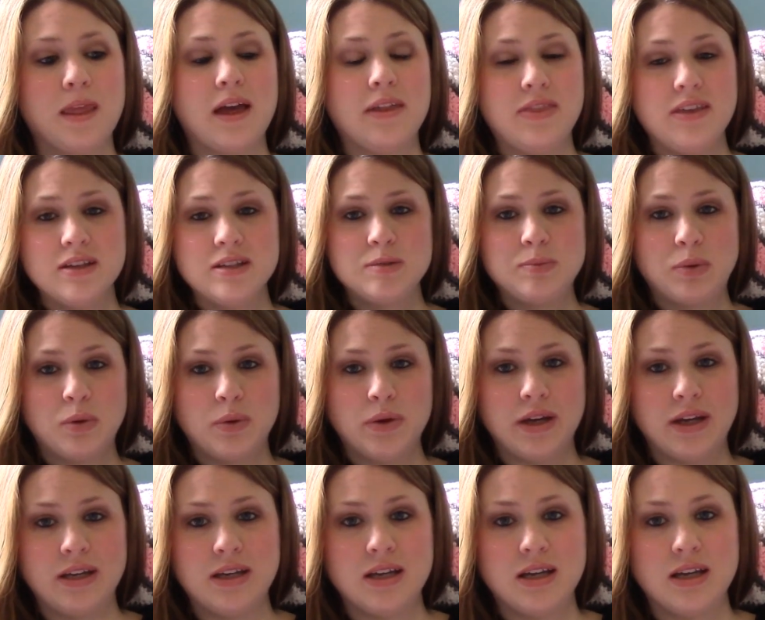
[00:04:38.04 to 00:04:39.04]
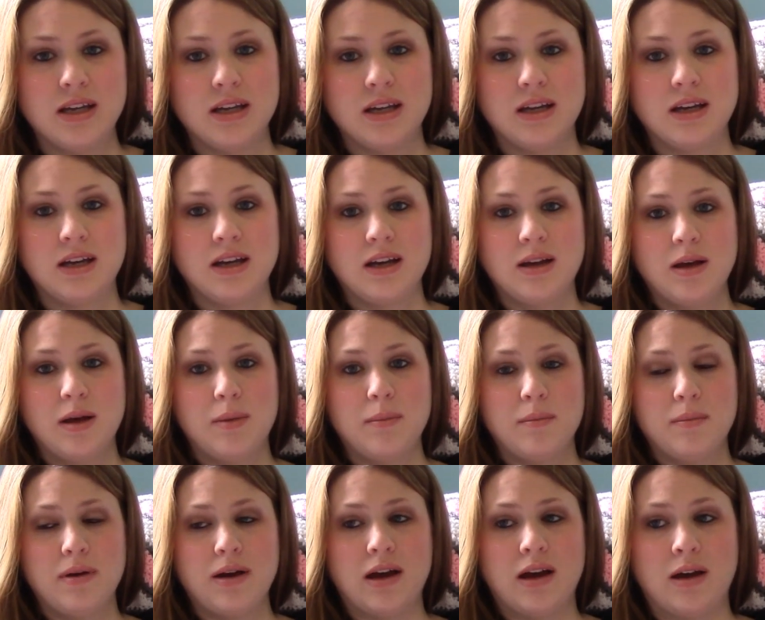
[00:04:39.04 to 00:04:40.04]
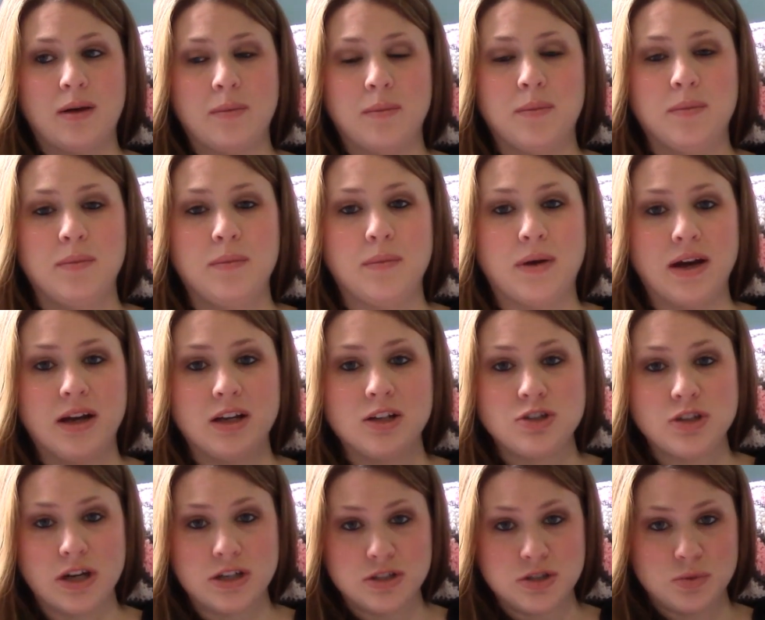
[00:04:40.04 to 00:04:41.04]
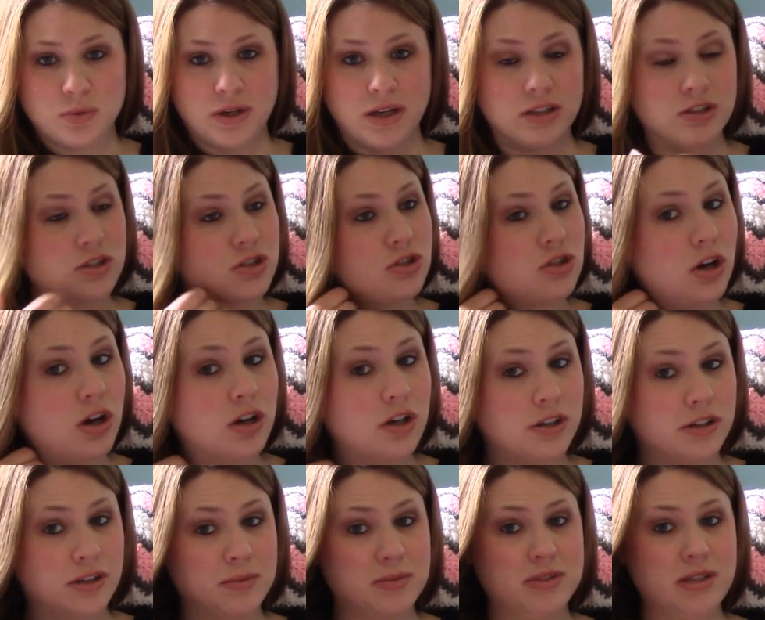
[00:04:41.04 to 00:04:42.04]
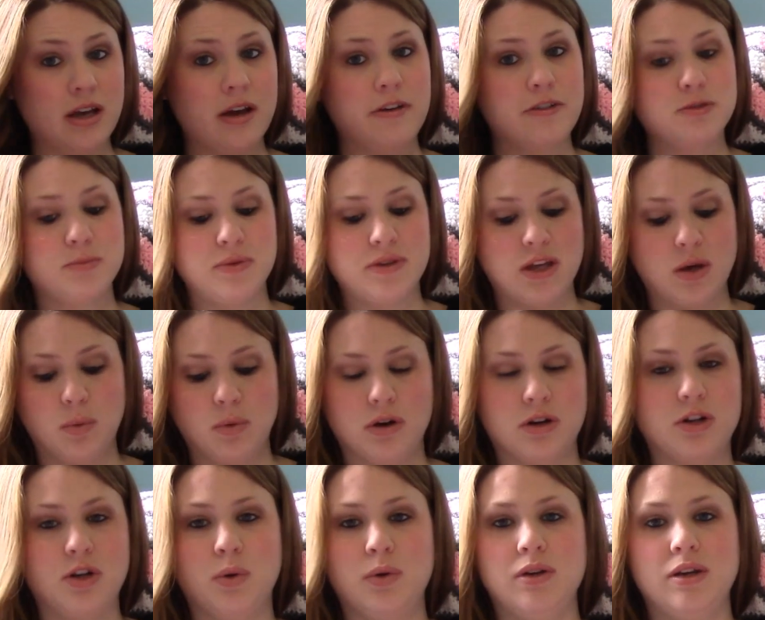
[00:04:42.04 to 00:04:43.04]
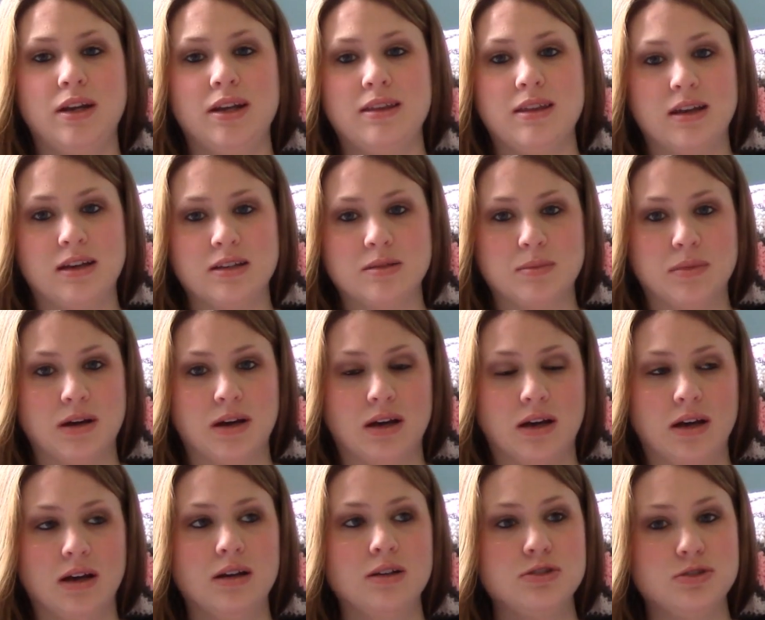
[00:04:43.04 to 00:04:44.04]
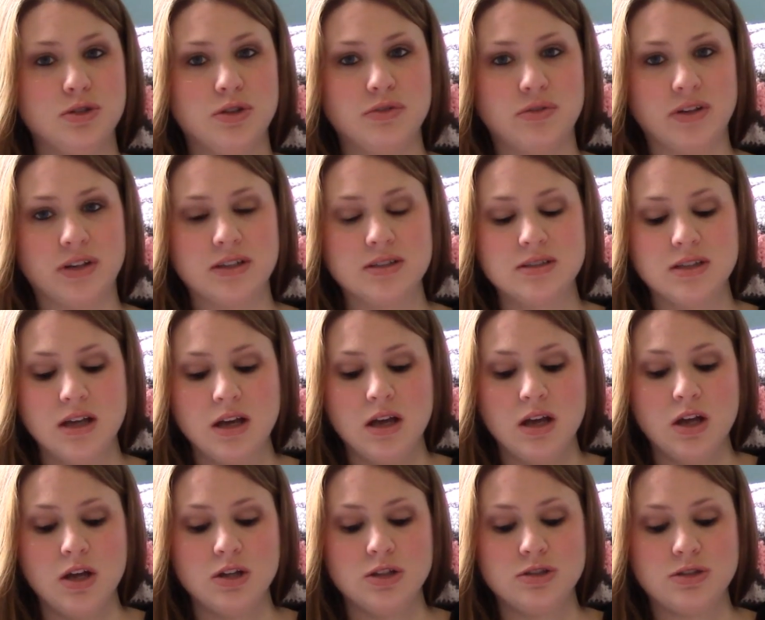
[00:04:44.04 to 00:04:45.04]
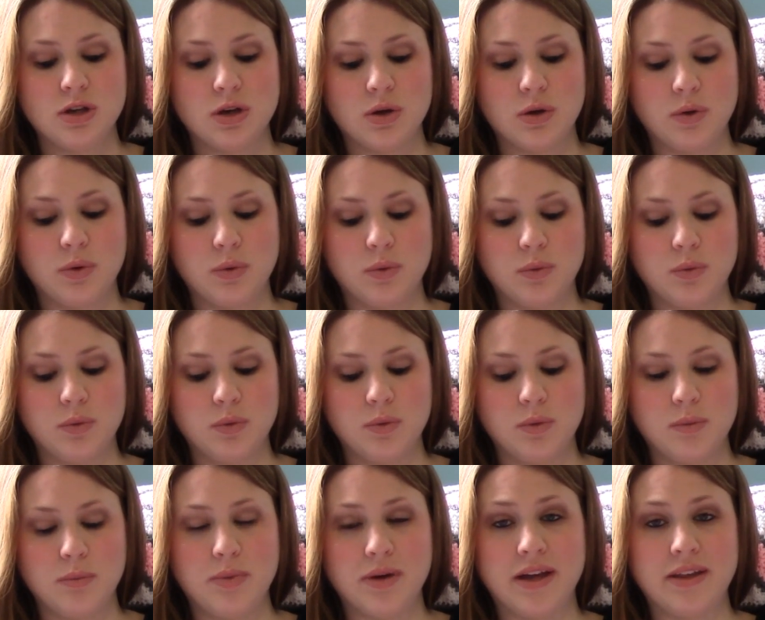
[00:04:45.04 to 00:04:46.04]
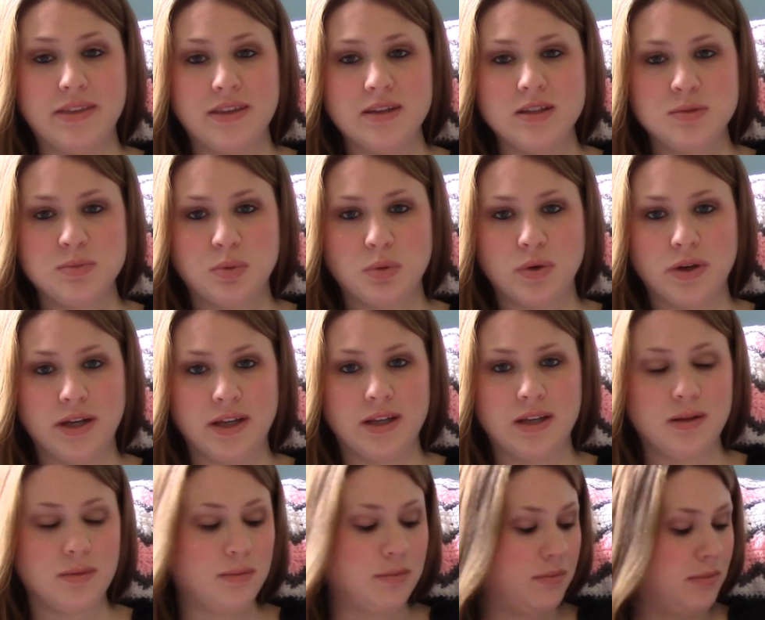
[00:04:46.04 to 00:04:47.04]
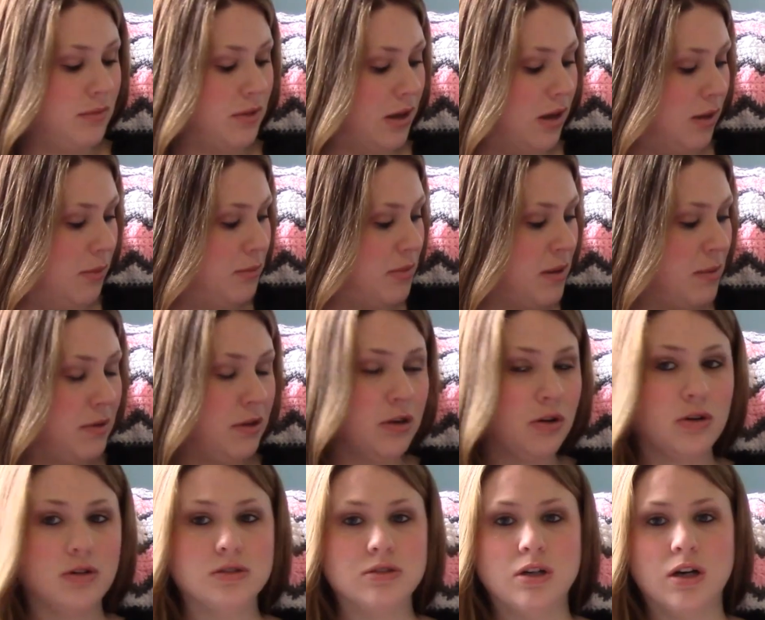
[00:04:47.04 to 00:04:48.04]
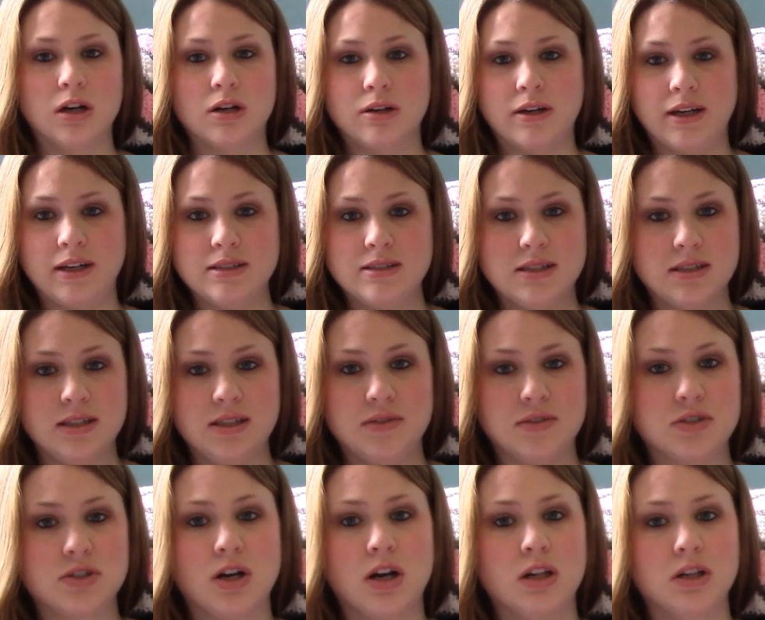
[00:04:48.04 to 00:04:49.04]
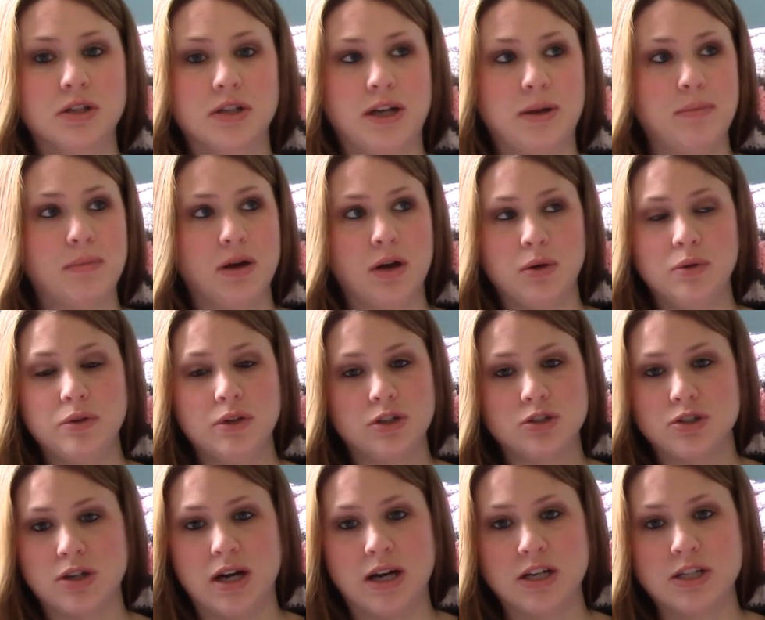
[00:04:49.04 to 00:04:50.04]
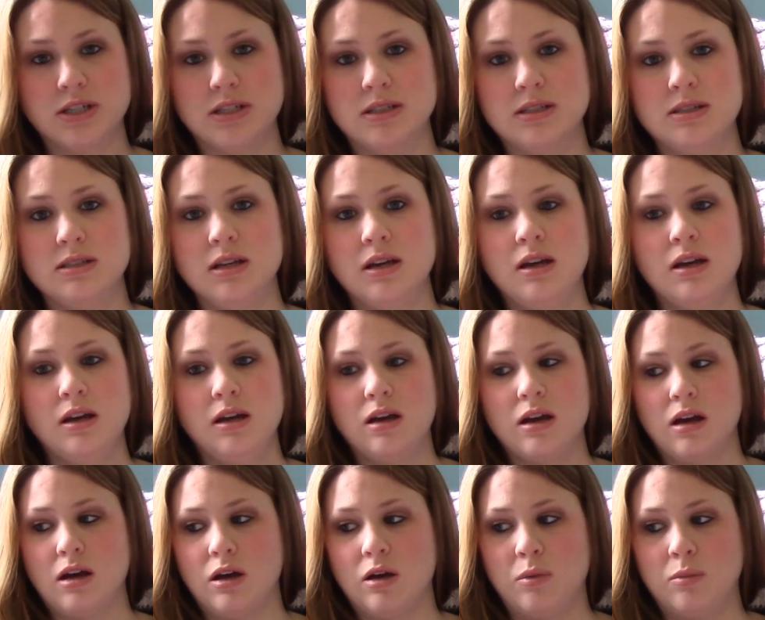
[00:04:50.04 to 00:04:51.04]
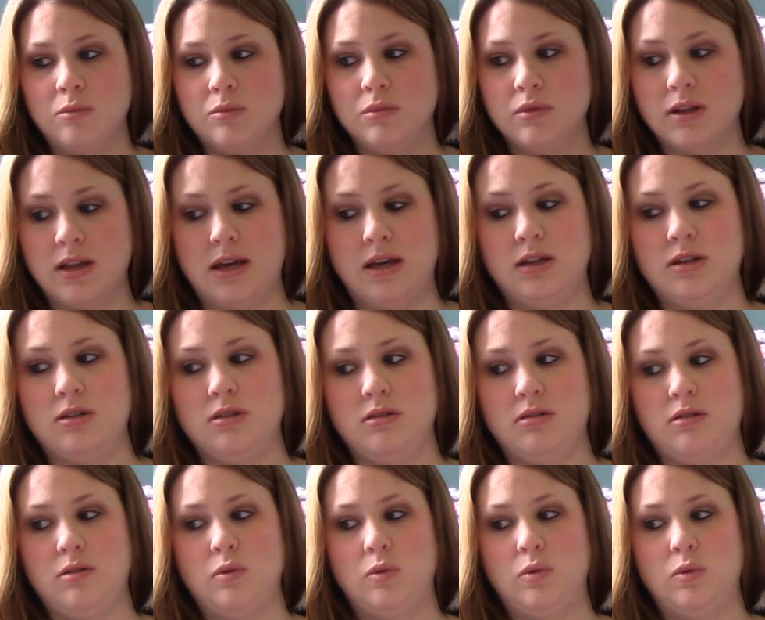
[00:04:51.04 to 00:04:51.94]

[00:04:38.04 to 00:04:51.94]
at this point, my contractions were getting stronger themselves, but they weren't doing anything to my cervix. So, but at this point, baby girl's heart rate didn't even tolerate my own contractions. Like,